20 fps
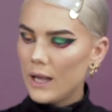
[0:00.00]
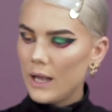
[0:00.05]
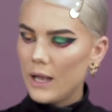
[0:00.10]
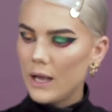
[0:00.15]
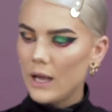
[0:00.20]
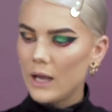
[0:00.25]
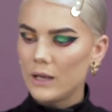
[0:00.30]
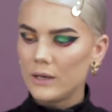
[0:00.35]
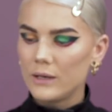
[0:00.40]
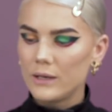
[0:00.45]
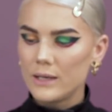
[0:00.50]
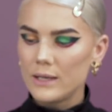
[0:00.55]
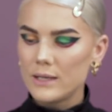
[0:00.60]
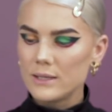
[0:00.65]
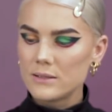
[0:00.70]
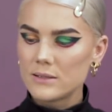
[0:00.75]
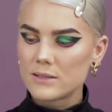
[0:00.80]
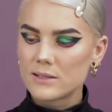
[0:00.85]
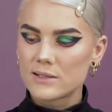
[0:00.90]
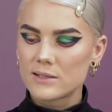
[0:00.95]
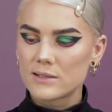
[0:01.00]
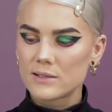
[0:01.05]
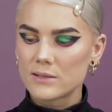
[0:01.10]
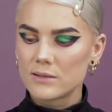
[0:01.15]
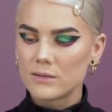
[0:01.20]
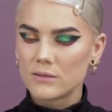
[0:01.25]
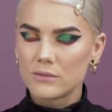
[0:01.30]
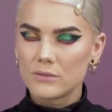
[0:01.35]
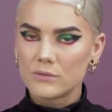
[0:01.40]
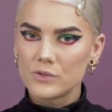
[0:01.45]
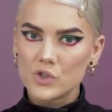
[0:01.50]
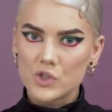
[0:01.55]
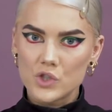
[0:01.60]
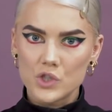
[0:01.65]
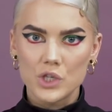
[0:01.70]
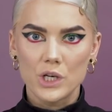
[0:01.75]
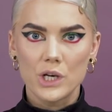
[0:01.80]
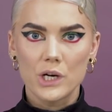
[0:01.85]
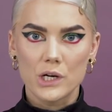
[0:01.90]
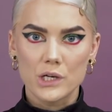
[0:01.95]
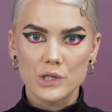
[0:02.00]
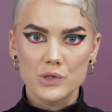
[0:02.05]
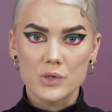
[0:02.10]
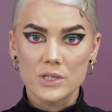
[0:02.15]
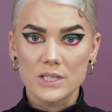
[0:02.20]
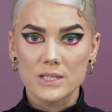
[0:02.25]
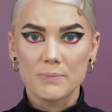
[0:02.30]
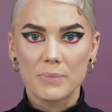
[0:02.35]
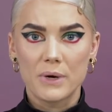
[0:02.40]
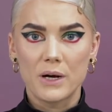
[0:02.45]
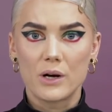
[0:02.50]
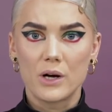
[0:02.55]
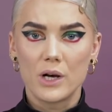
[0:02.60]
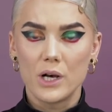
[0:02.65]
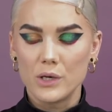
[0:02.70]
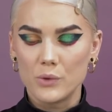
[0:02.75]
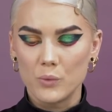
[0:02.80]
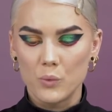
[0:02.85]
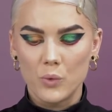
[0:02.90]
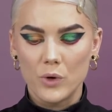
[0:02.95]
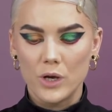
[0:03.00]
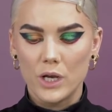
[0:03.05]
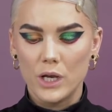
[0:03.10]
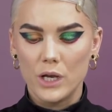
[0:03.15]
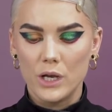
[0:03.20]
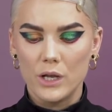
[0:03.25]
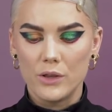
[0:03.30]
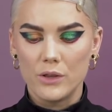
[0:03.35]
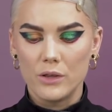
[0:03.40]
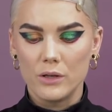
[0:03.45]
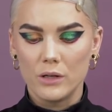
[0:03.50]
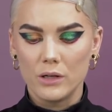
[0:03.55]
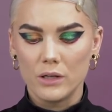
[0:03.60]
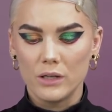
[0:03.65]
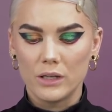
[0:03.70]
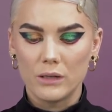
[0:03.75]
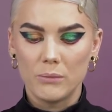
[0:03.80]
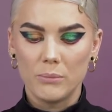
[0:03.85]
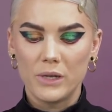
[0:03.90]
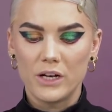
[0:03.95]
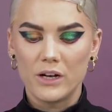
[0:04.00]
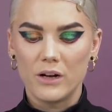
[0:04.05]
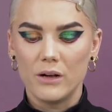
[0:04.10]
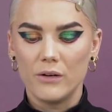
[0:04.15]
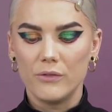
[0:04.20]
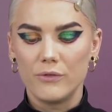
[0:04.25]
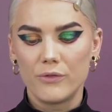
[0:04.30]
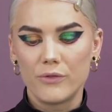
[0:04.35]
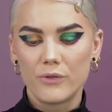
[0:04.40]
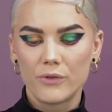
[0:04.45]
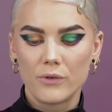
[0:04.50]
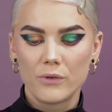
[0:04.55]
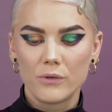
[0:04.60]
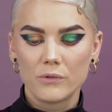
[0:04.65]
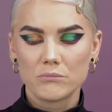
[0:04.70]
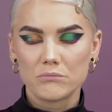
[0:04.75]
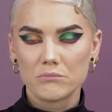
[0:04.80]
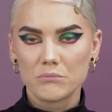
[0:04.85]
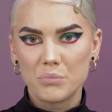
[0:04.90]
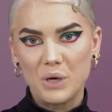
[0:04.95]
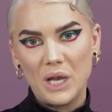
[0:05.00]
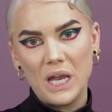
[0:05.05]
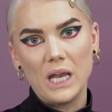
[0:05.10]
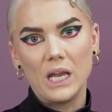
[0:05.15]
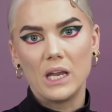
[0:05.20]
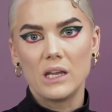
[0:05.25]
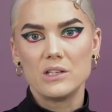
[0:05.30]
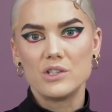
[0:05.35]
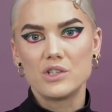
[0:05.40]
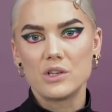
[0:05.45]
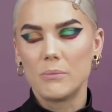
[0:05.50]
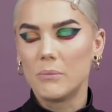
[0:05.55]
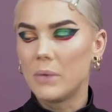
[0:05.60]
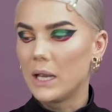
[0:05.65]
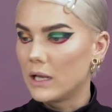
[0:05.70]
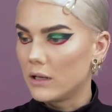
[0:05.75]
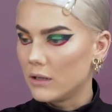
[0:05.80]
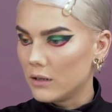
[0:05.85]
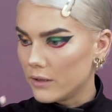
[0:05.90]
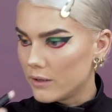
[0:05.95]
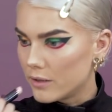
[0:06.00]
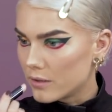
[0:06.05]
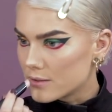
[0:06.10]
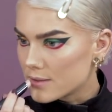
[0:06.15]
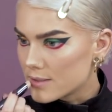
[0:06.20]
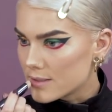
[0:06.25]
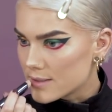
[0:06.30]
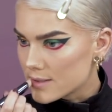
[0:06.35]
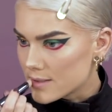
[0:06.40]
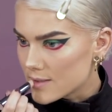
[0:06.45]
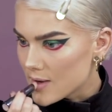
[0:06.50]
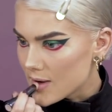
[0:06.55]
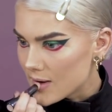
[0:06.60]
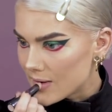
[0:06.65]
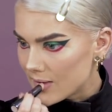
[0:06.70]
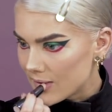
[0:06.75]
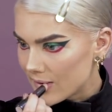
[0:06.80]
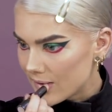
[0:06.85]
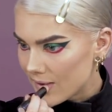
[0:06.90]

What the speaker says: And it's sheer transparent with a little bit of pink and champagne glitters inside.